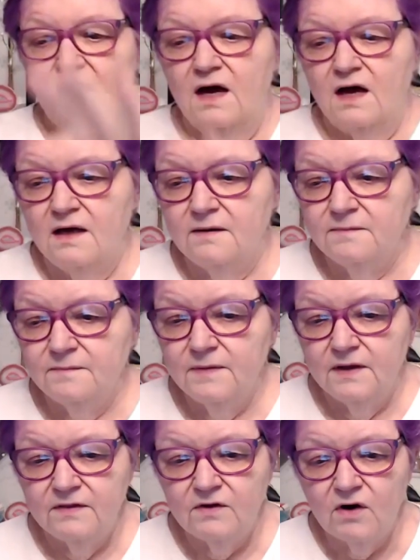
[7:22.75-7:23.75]
Um,
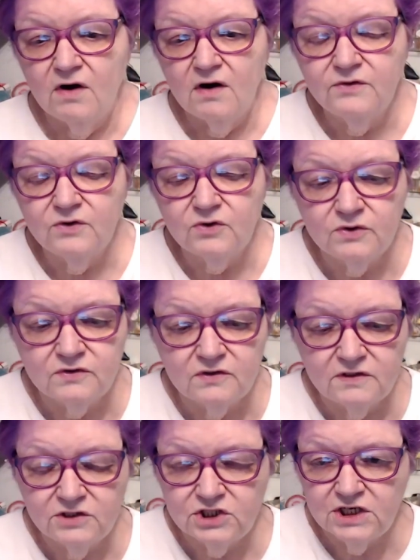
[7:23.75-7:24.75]
there are other
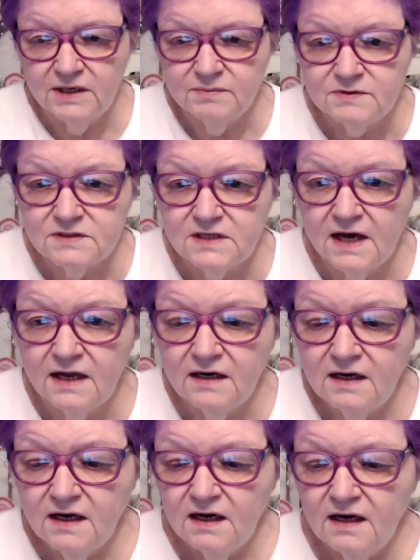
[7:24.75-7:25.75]
crystalline shapes
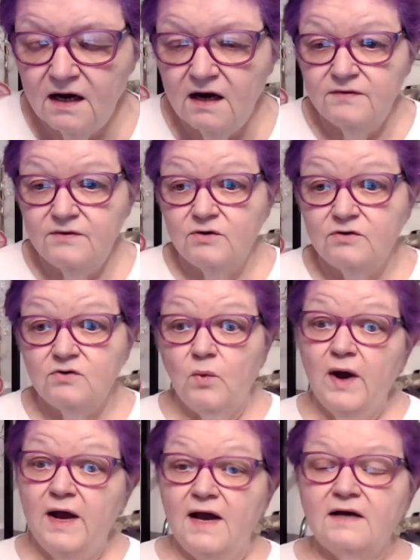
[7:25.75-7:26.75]
that uh, there's a
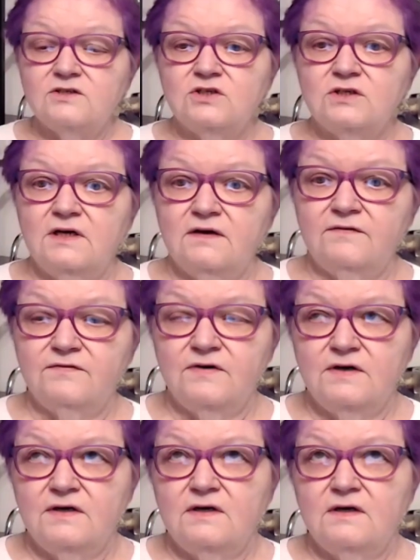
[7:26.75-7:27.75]
way actually of
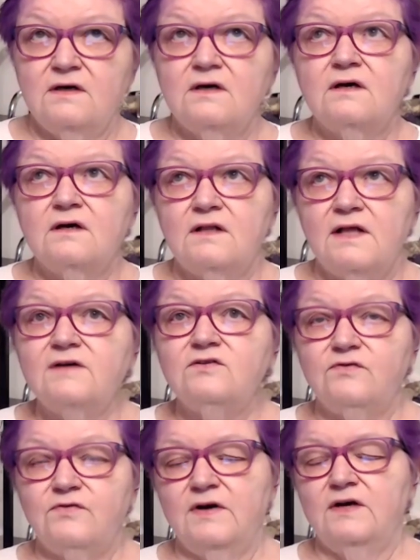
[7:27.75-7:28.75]

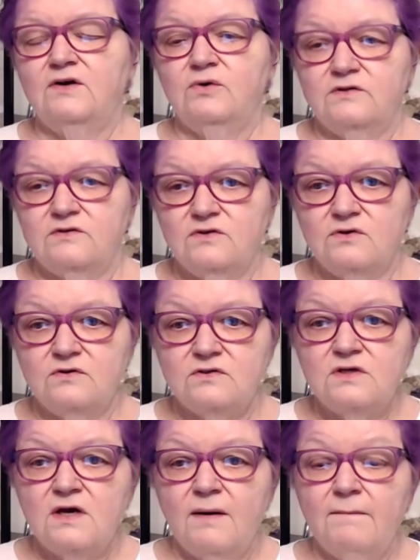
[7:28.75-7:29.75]
classifying crystals
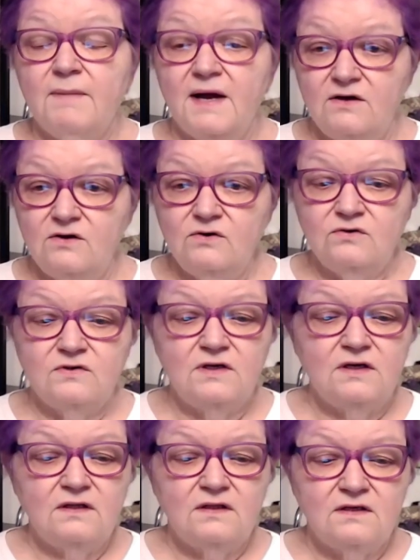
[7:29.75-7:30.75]
by
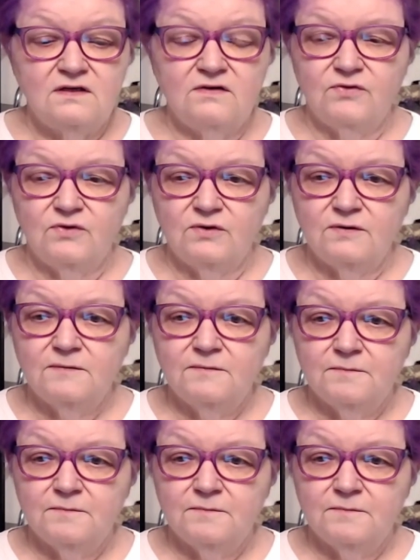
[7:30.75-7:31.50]
using the different